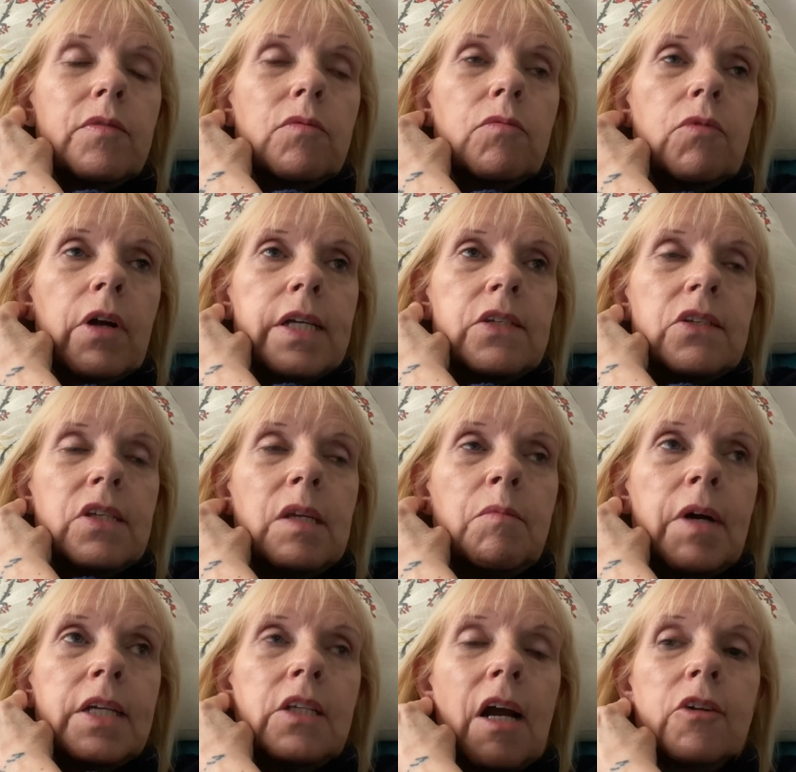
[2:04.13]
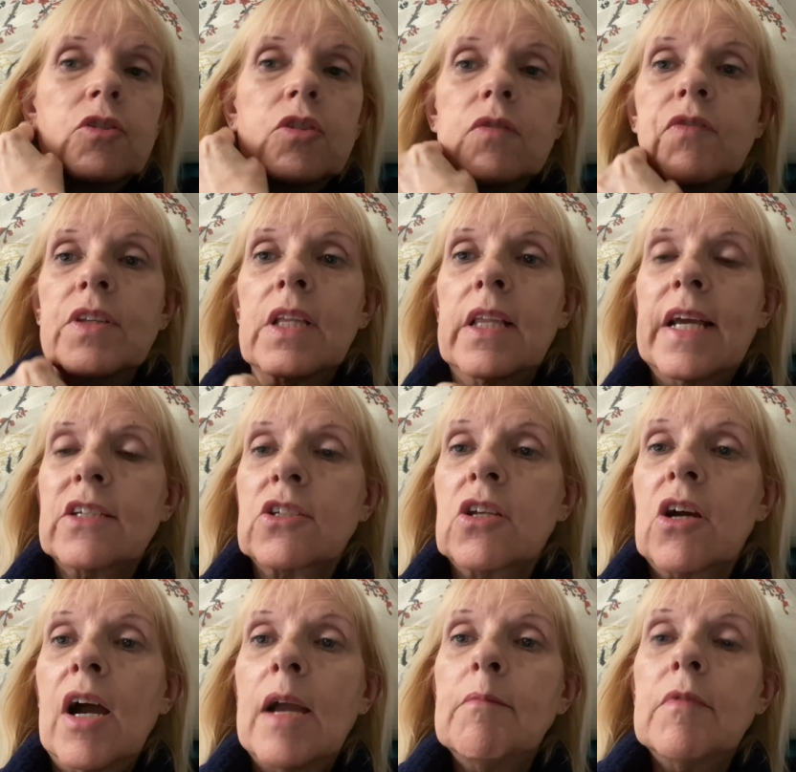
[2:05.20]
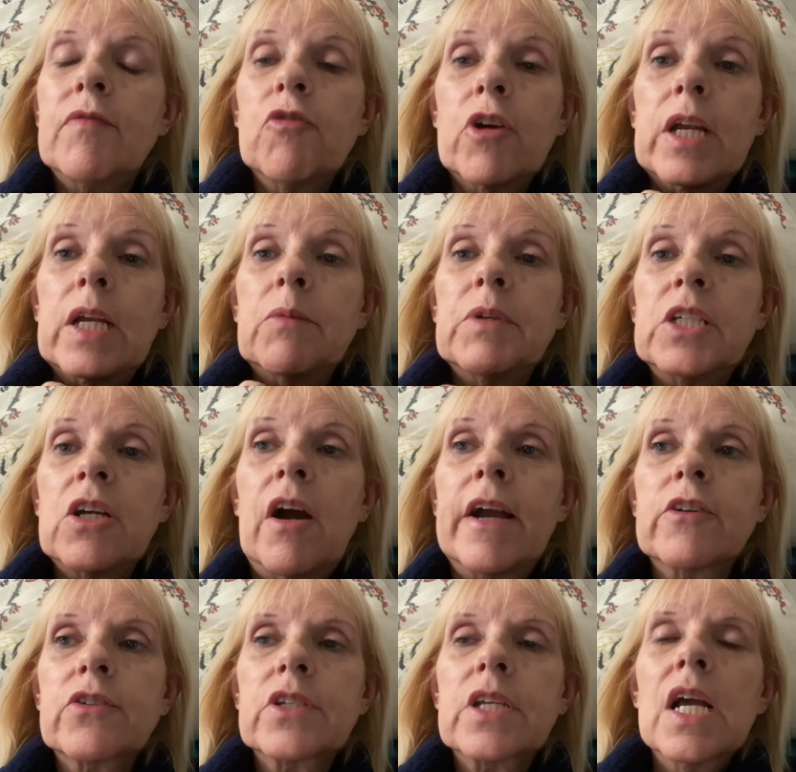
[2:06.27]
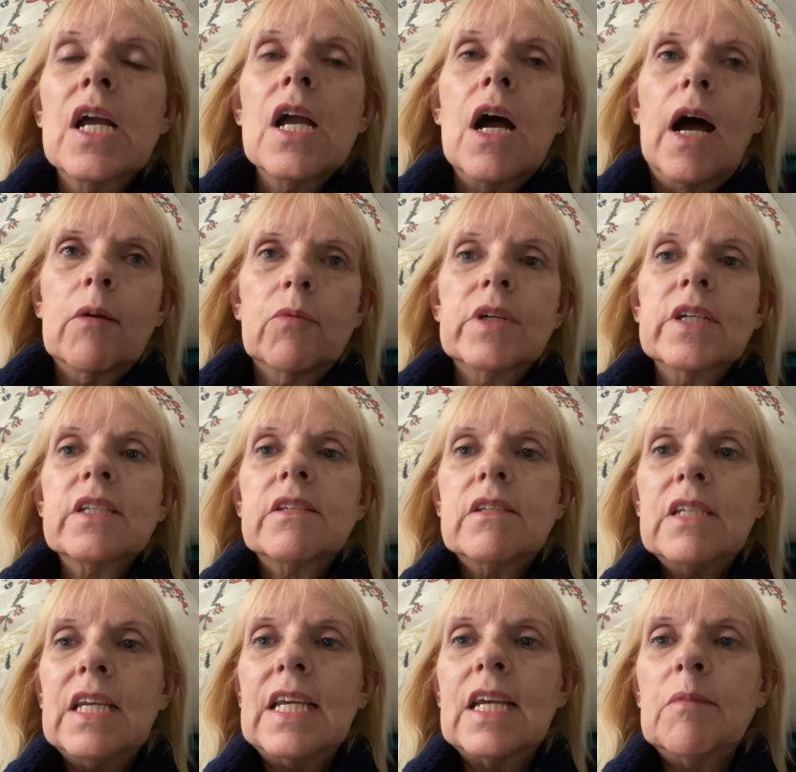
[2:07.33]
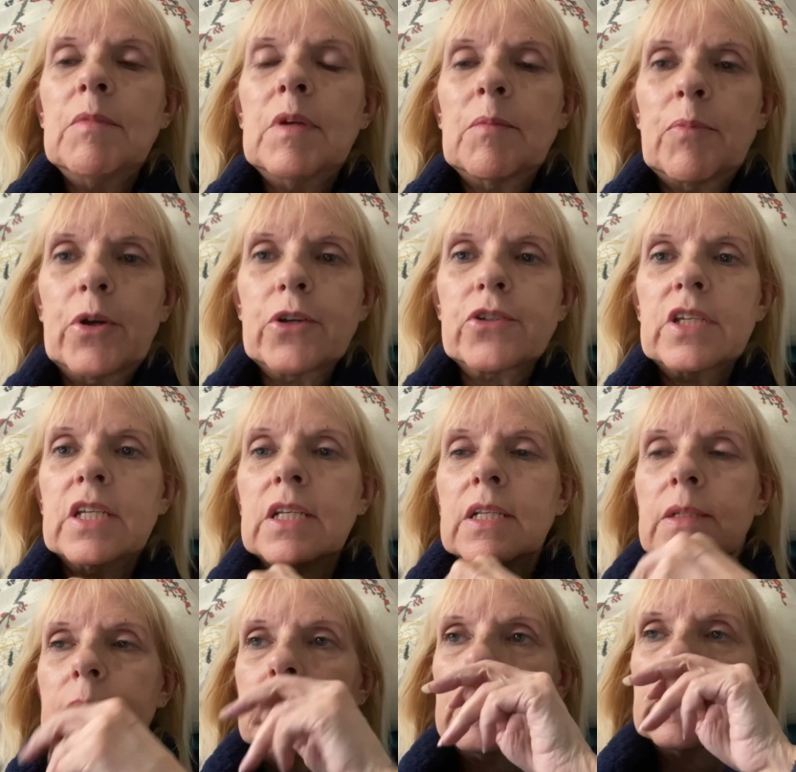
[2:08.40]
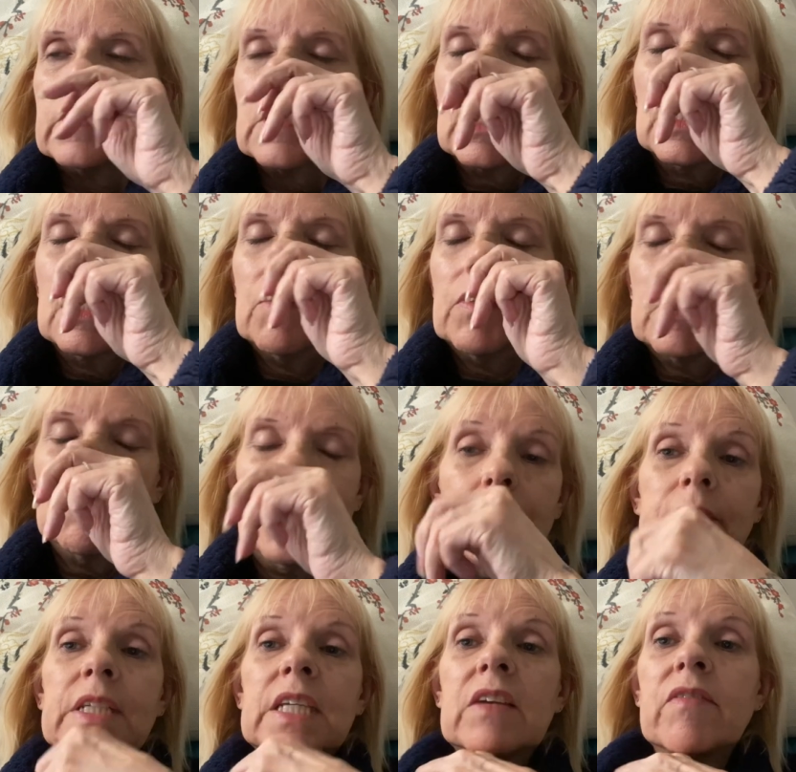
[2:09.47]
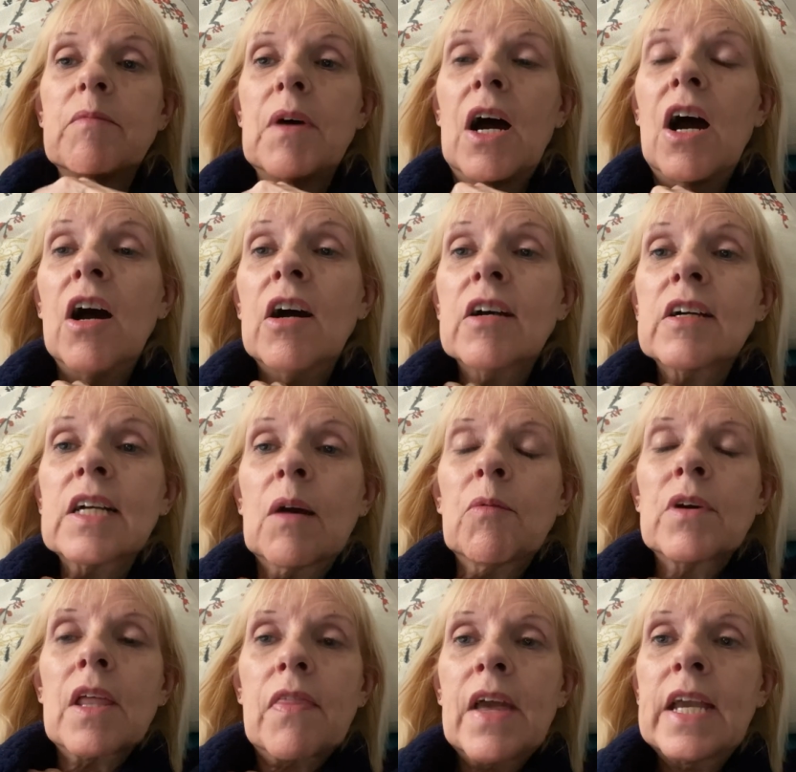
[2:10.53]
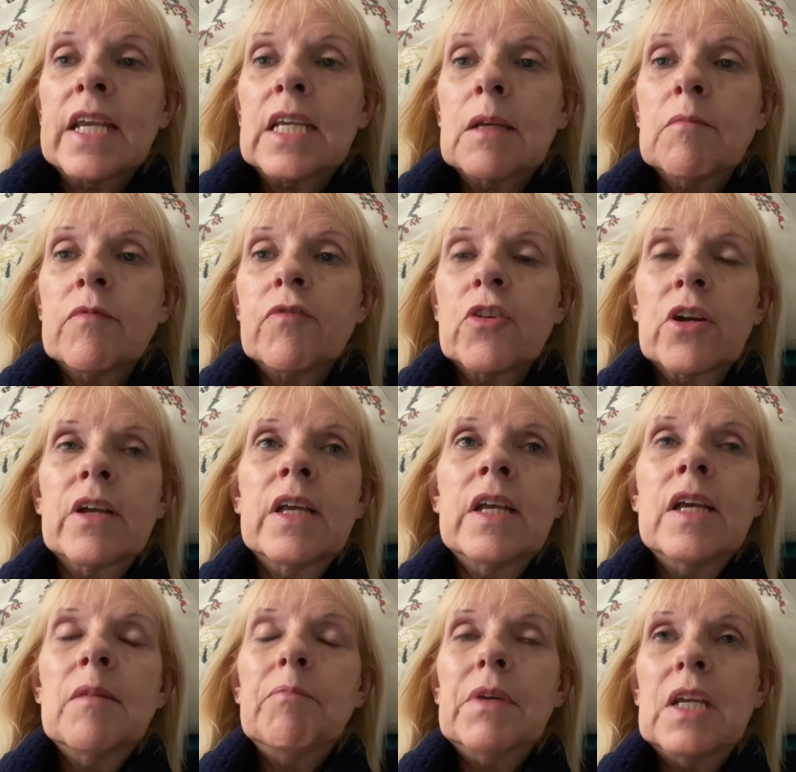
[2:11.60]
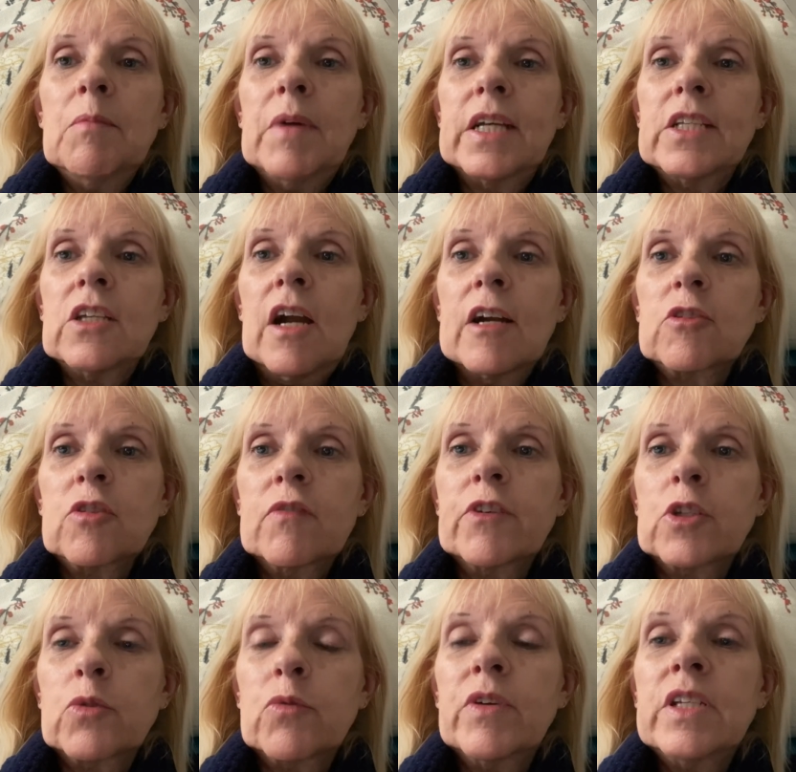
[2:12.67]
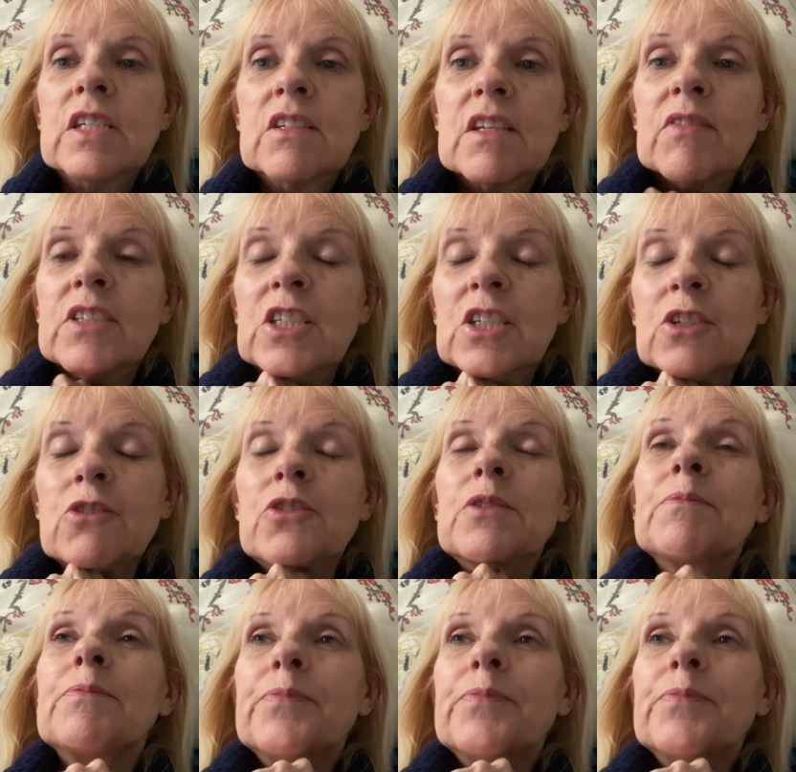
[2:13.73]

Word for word: where I see my doctor for the last time before he retires. I want to see him in person. I want to be able to give him a hug. I want to thank him for being my doctor for 27 years.